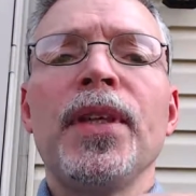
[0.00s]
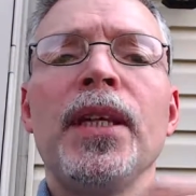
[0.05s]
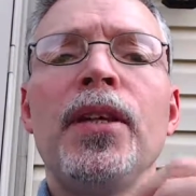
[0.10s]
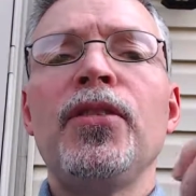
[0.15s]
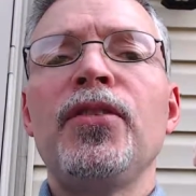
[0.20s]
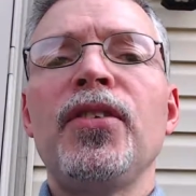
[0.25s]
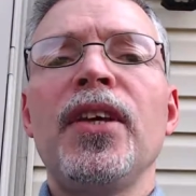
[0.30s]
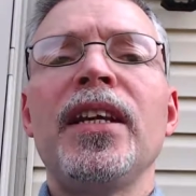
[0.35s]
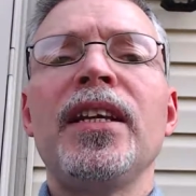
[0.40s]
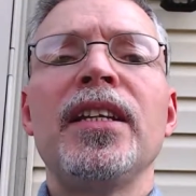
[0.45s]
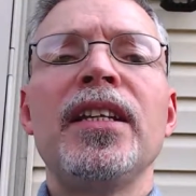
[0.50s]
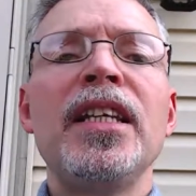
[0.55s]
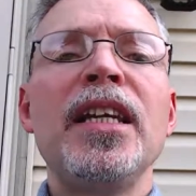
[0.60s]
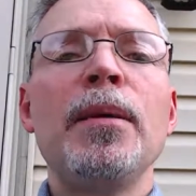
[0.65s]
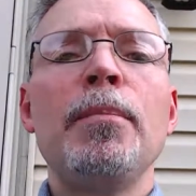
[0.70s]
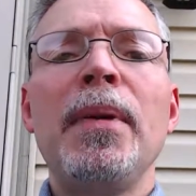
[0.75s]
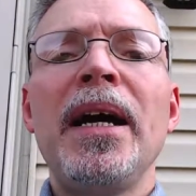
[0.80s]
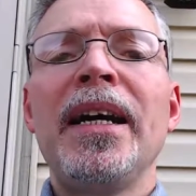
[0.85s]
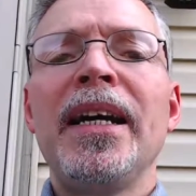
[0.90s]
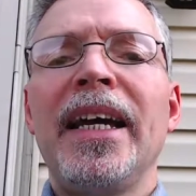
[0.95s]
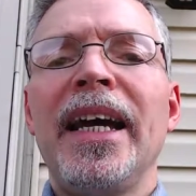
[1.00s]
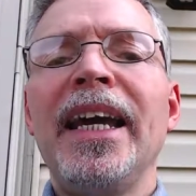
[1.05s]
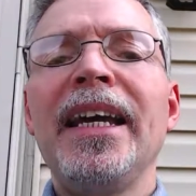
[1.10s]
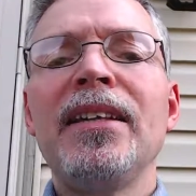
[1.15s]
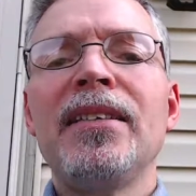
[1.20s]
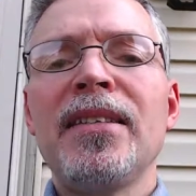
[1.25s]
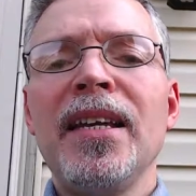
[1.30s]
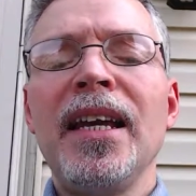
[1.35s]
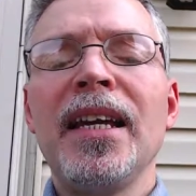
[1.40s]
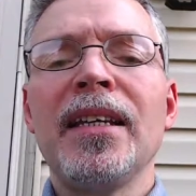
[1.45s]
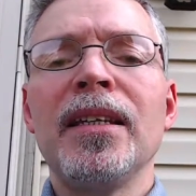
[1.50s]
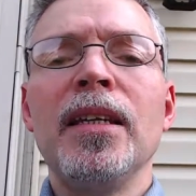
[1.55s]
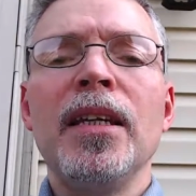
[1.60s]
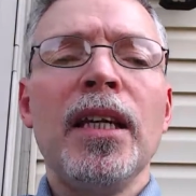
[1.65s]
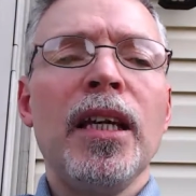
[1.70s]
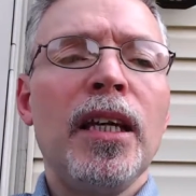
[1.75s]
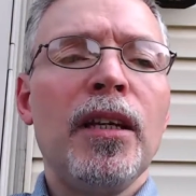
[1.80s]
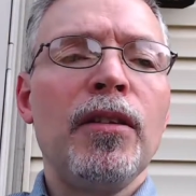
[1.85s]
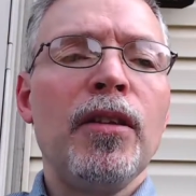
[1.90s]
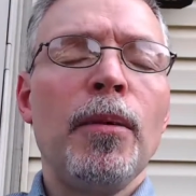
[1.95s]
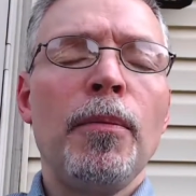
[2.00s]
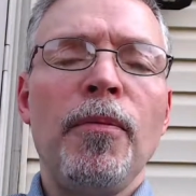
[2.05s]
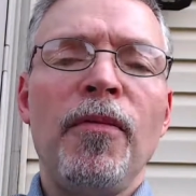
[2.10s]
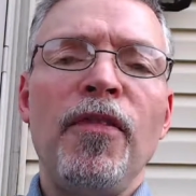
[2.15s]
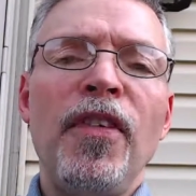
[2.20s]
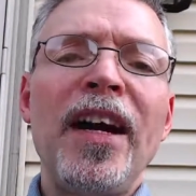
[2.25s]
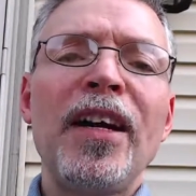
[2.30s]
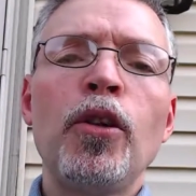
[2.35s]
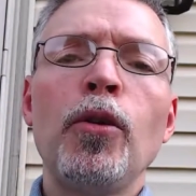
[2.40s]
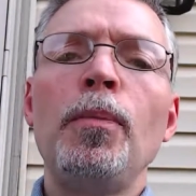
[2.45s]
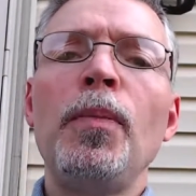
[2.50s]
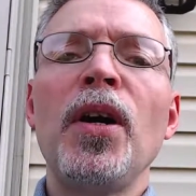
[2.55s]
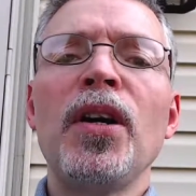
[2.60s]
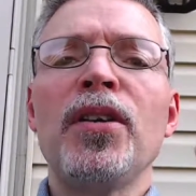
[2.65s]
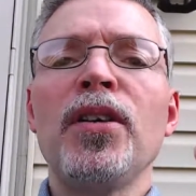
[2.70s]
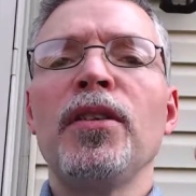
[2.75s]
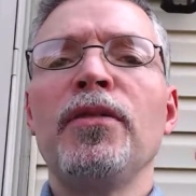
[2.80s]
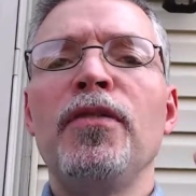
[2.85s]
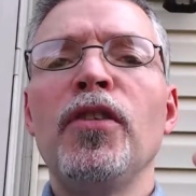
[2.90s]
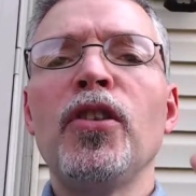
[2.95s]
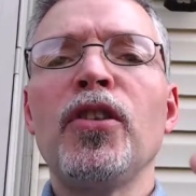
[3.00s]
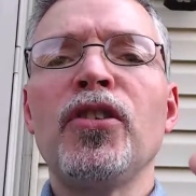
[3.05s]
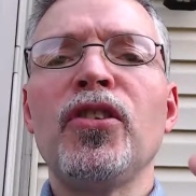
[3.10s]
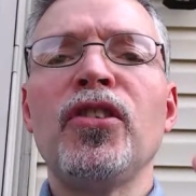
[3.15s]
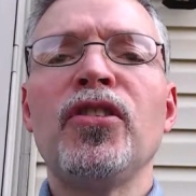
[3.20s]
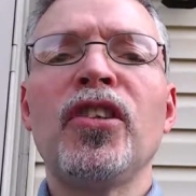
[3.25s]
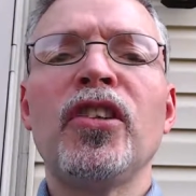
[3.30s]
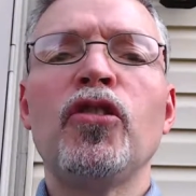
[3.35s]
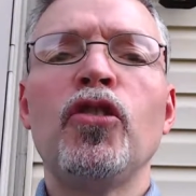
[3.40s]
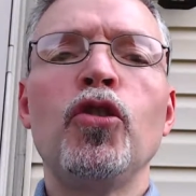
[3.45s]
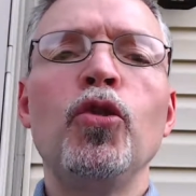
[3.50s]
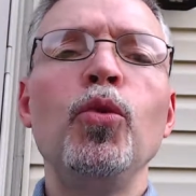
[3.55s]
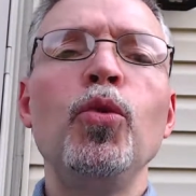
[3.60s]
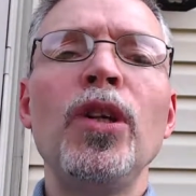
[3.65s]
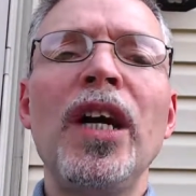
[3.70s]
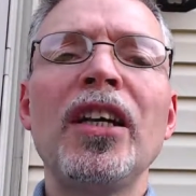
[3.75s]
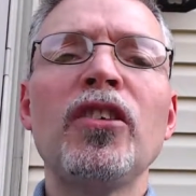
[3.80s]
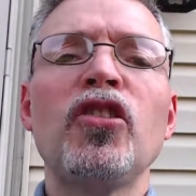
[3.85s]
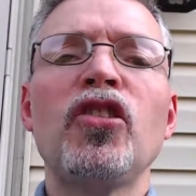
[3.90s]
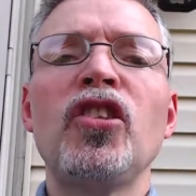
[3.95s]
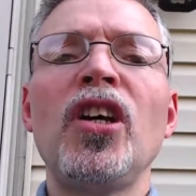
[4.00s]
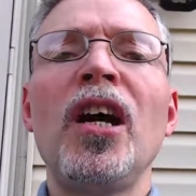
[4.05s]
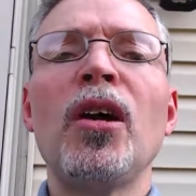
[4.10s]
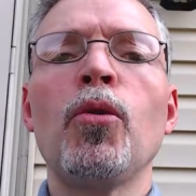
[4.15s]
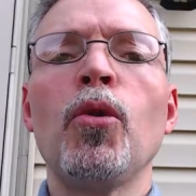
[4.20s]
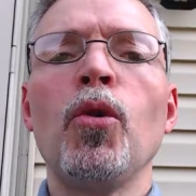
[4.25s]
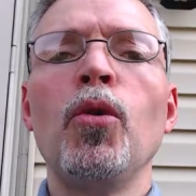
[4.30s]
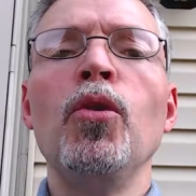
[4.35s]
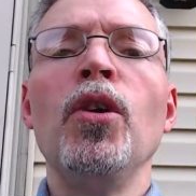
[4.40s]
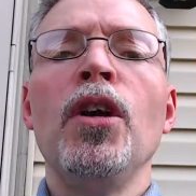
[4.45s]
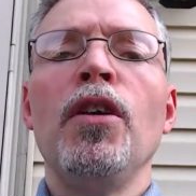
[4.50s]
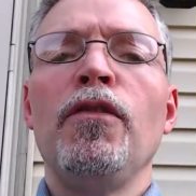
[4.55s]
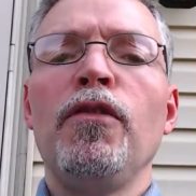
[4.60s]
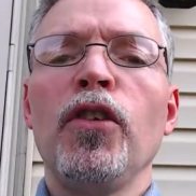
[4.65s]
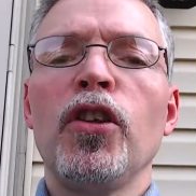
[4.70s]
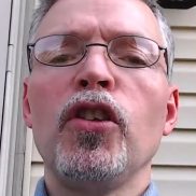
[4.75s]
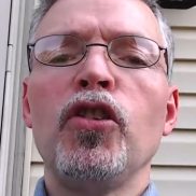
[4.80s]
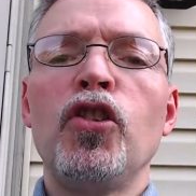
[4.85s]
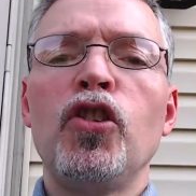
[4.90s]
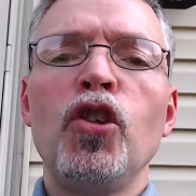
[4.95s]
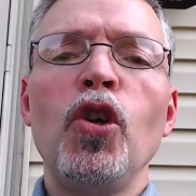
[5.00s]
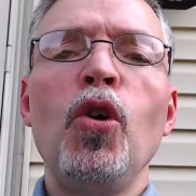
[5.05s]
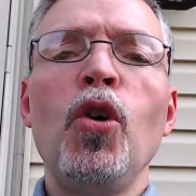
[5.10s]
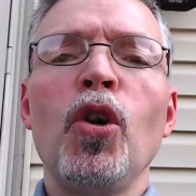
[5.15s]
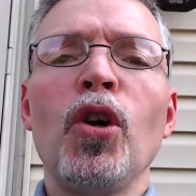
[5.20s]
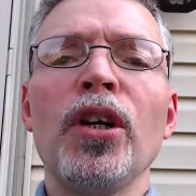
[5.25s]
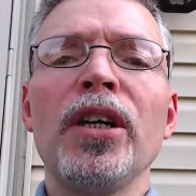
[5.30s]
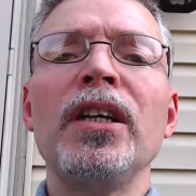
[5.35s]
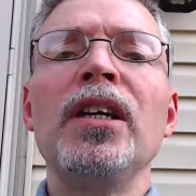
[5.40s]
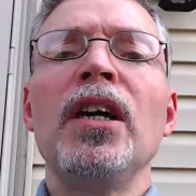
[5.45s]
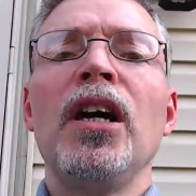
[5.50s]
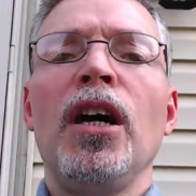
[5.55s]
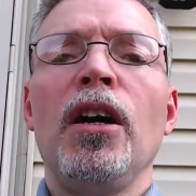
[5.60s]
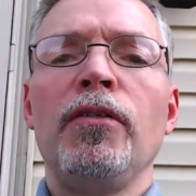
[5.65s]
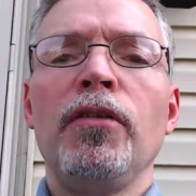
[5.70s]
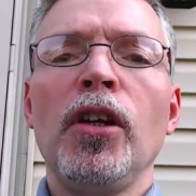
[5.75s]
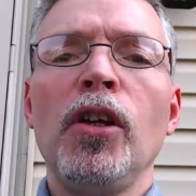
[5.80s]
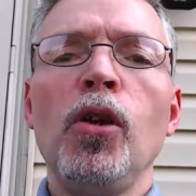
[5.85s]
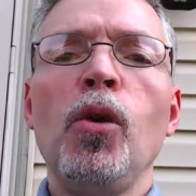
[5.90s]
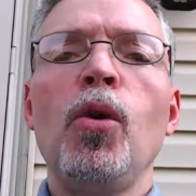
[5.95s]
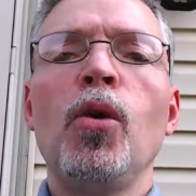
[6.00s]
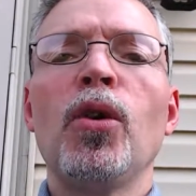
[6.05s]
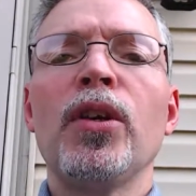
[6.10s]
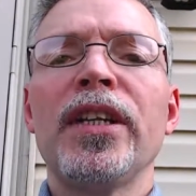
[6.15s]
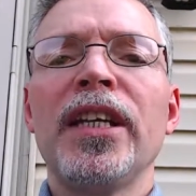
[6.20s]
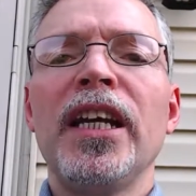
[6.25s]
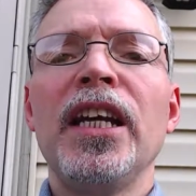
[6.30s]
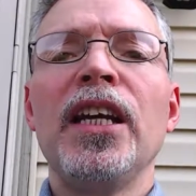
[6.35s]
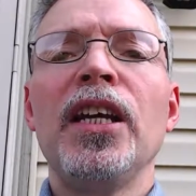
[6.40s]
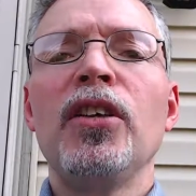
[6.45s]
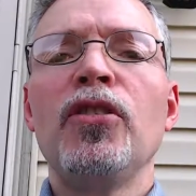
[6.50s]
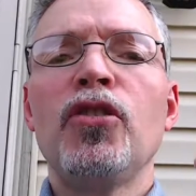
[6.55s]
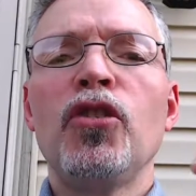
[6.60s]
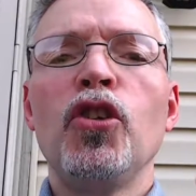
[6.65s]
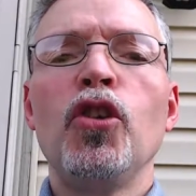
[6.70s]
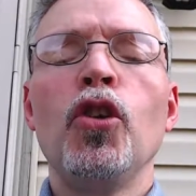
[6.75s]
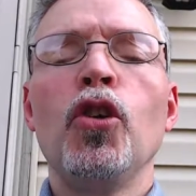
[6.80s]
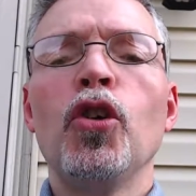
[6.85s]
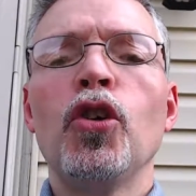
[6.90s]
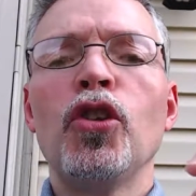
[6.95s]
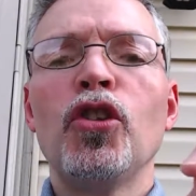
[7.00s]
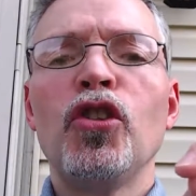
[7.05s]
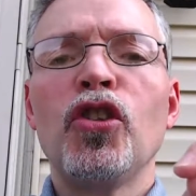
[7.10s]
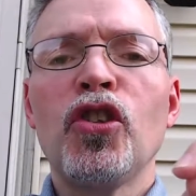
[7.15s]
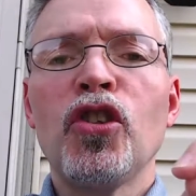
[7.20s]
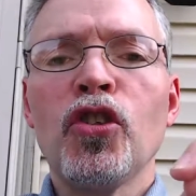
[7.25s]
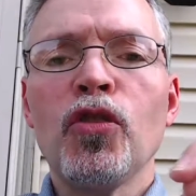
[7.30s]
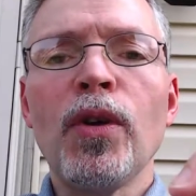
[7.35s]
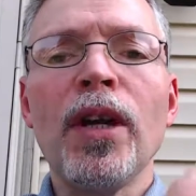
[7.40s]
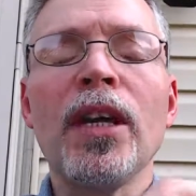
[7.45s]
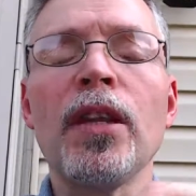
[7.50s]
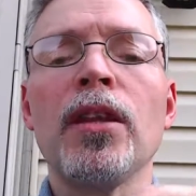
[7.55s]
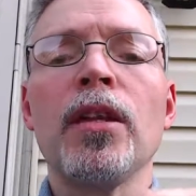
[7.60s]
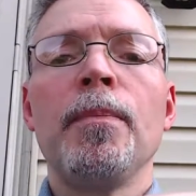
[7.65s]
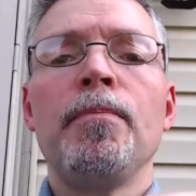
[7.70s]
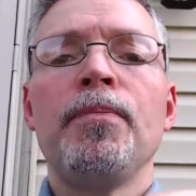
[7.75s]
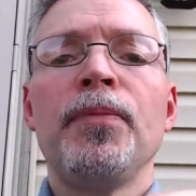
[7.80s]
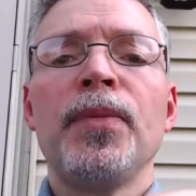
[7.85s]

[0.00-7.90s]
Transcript: He said in Nehemiah 8:10, in the final part of the verse, it says, "Do not sorrow, for the joy of the Lord is your strength."